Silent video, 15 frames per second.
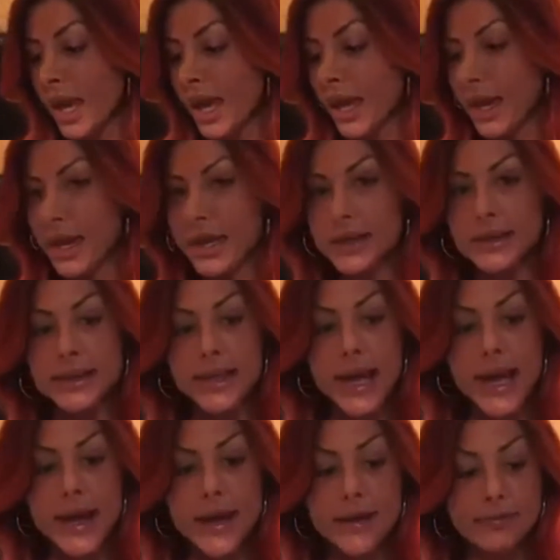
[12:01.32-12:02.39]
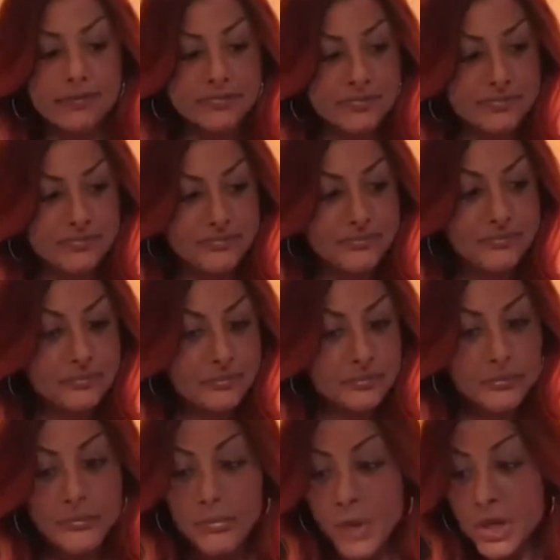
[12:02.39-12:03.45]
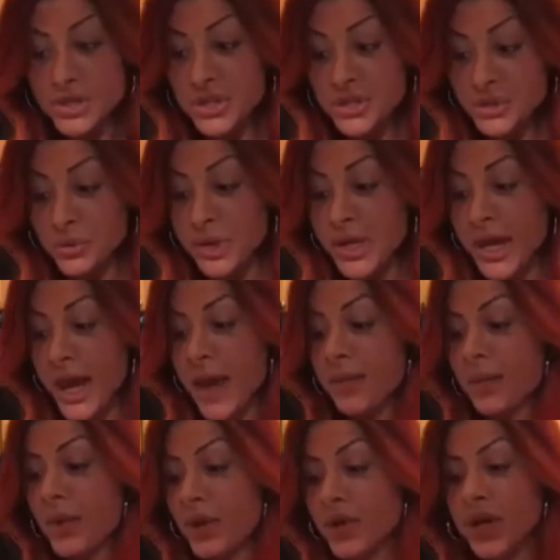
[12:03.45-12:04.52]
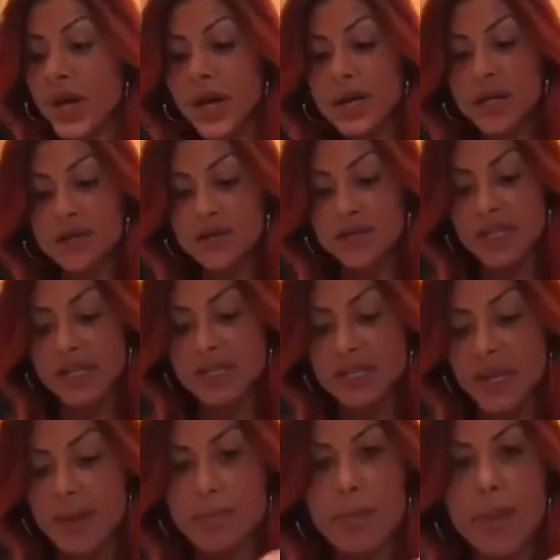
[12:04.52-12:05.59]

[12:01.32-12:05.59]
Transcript: And um, just to recap, you got to use these nut